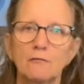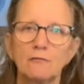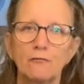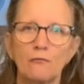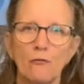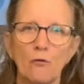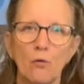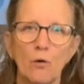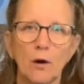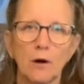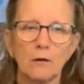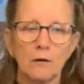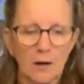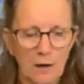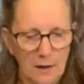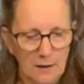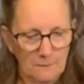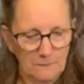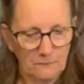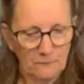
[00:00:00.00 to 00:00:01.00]
for
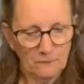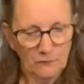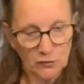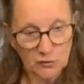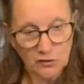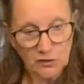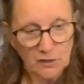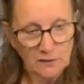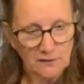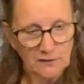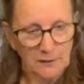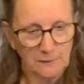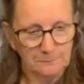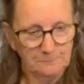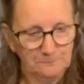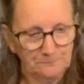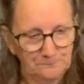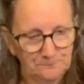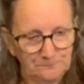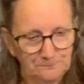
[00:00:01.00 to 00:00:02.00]
salsa.
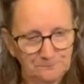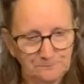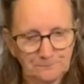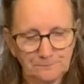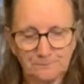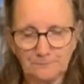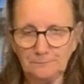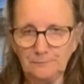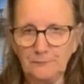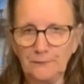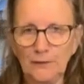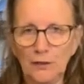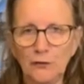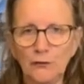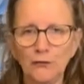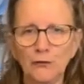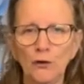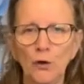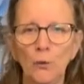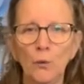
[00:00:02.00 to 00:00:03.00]

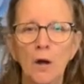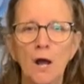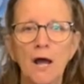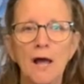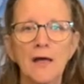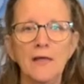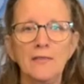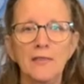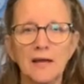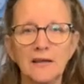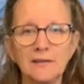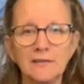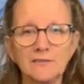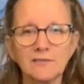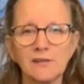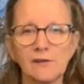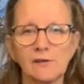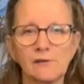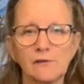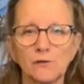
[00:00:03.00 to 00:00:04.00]
So that is
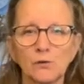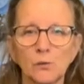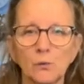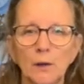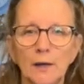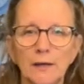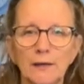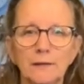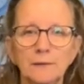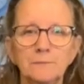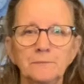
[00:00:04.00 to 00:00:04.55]
another way.